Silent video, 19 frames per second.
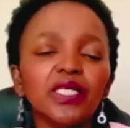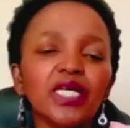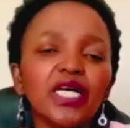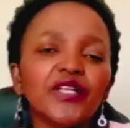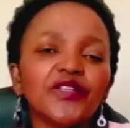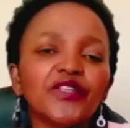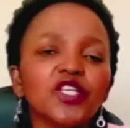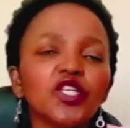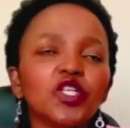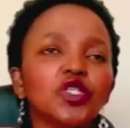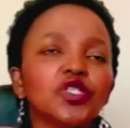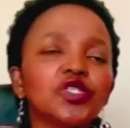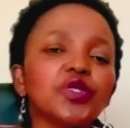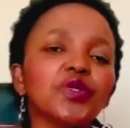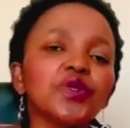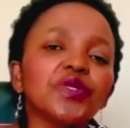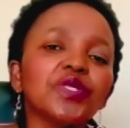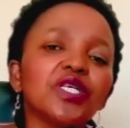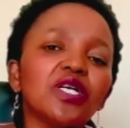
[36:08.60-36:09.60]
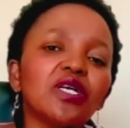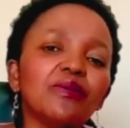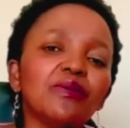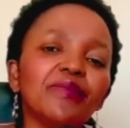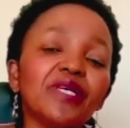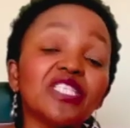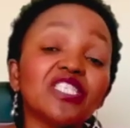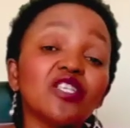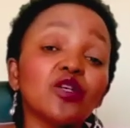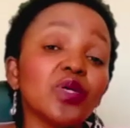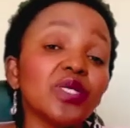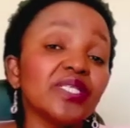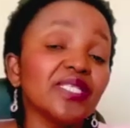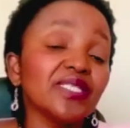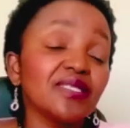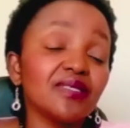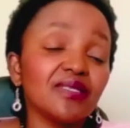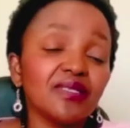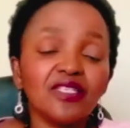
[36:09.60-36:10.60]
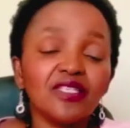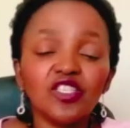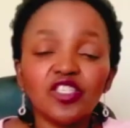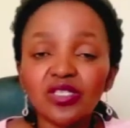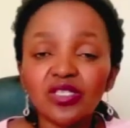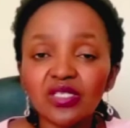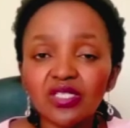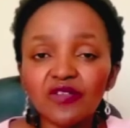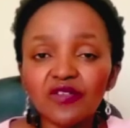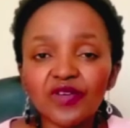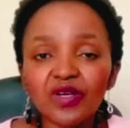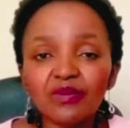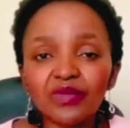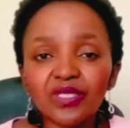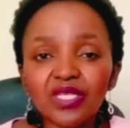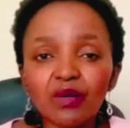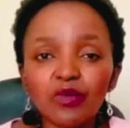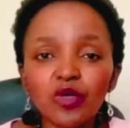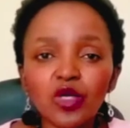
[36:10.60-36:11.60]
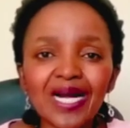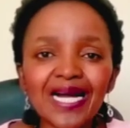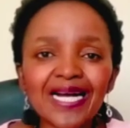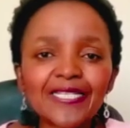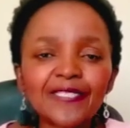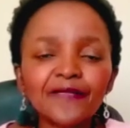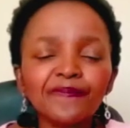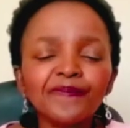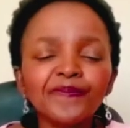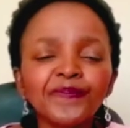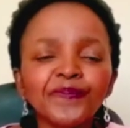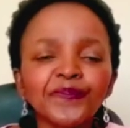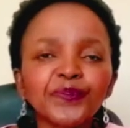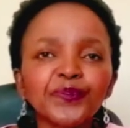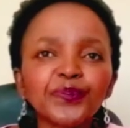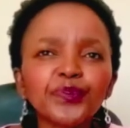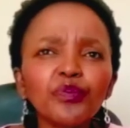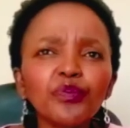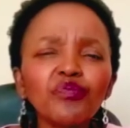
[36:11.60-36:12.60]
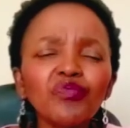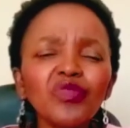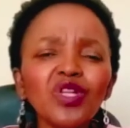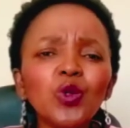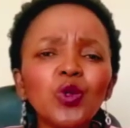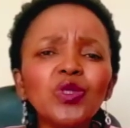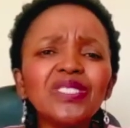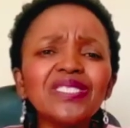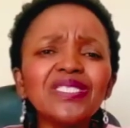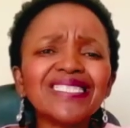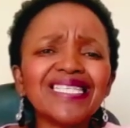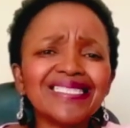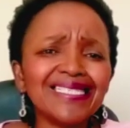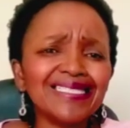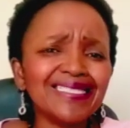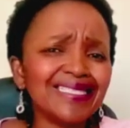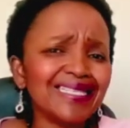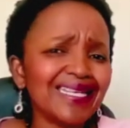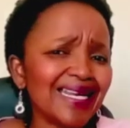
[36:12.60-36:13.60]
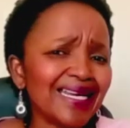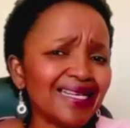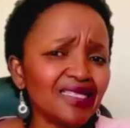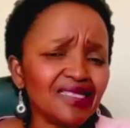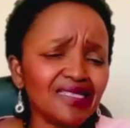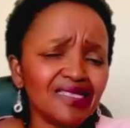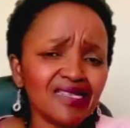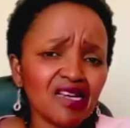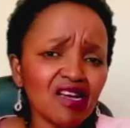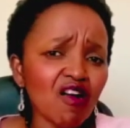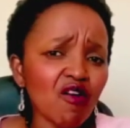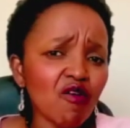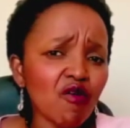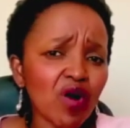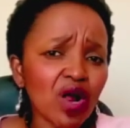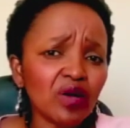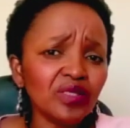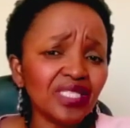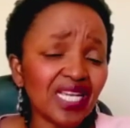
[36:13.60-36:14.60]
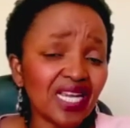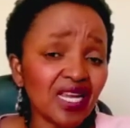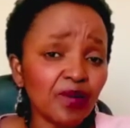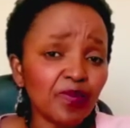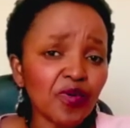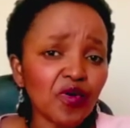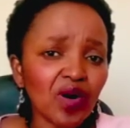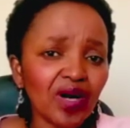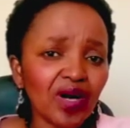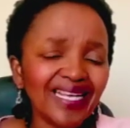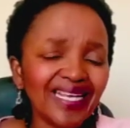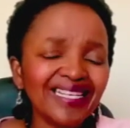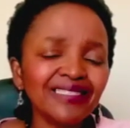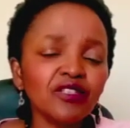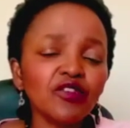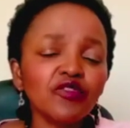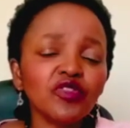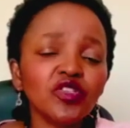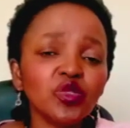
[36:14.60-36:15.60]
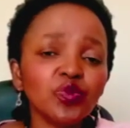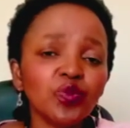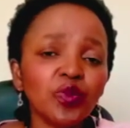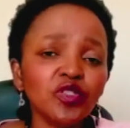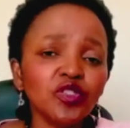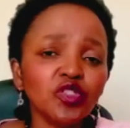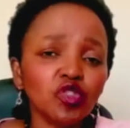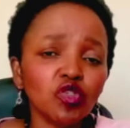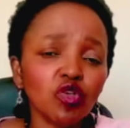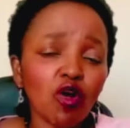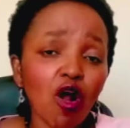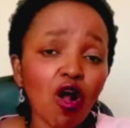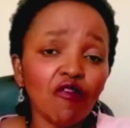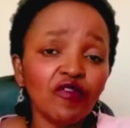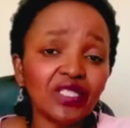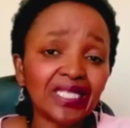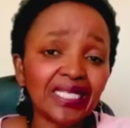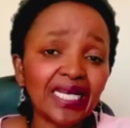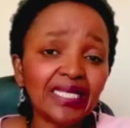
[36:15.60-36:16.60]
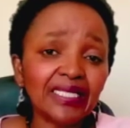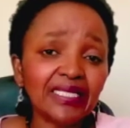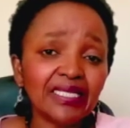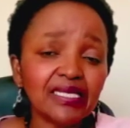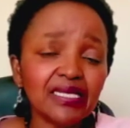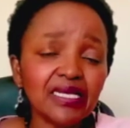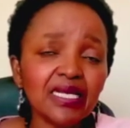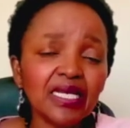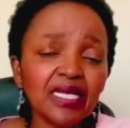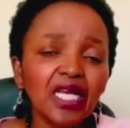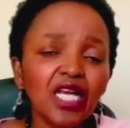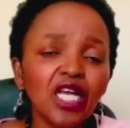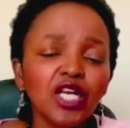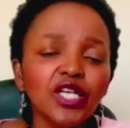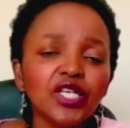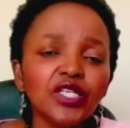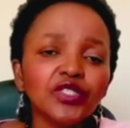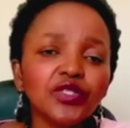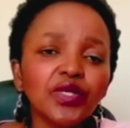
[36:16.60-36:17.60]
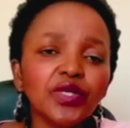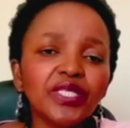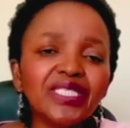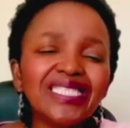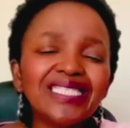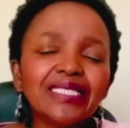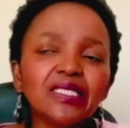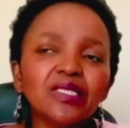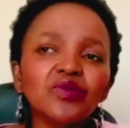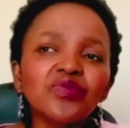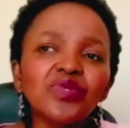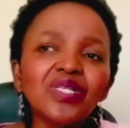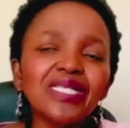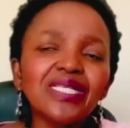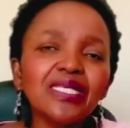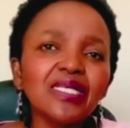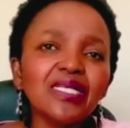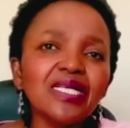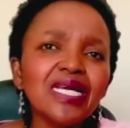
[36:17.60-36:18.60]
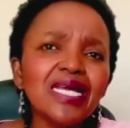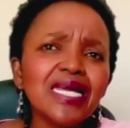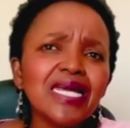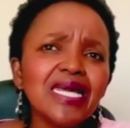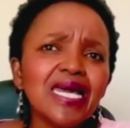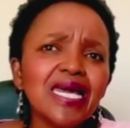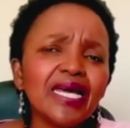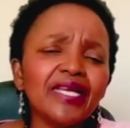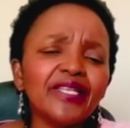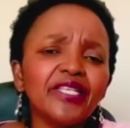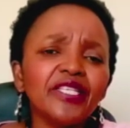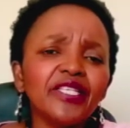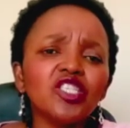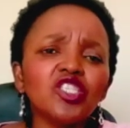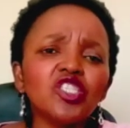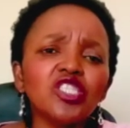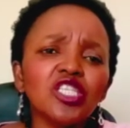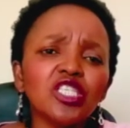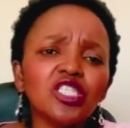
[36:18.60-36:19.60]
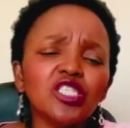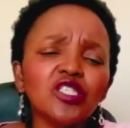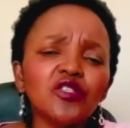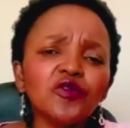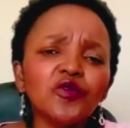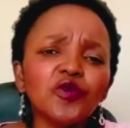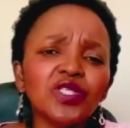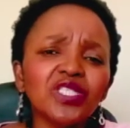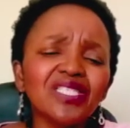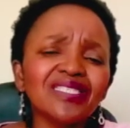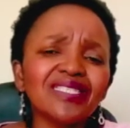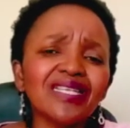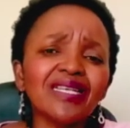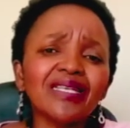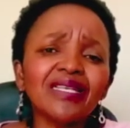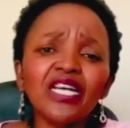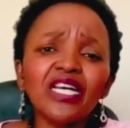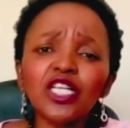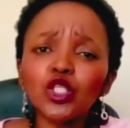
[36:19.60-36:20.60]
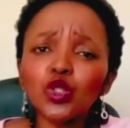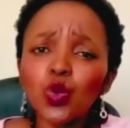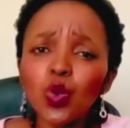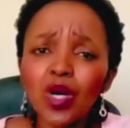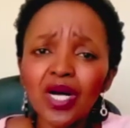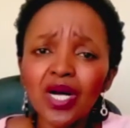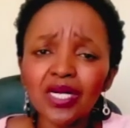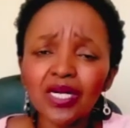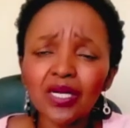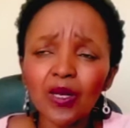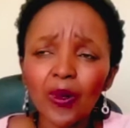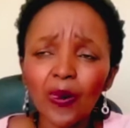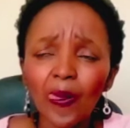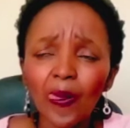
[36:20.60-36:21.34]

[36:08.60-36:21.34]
Yeah, thank you. So the Mental Wellness Initiative, MWI, we started it last year around April as a response to COVID-19. So it is really an initiative which is a network